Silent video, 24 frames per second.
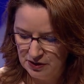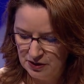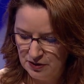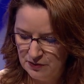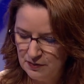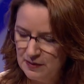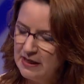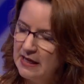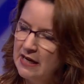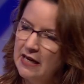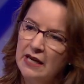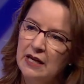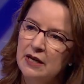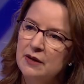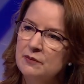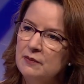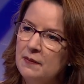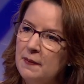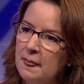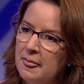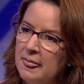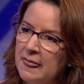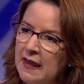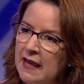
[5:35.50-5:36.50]
you became
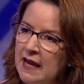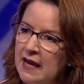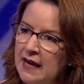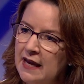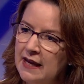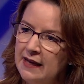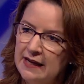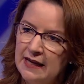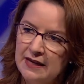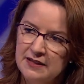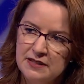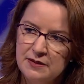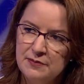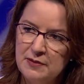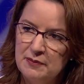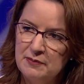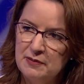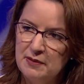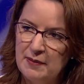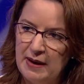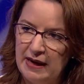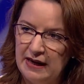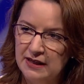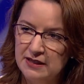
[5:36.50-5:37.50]
council member
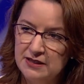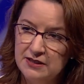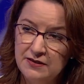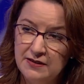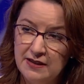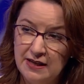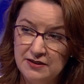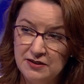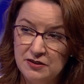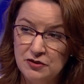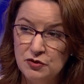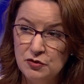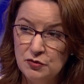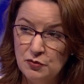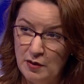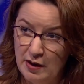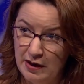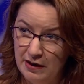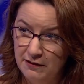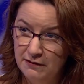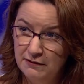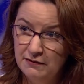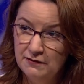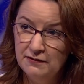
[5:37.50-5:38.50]
back in
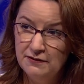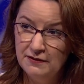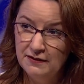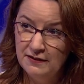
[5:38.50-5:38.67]
2012.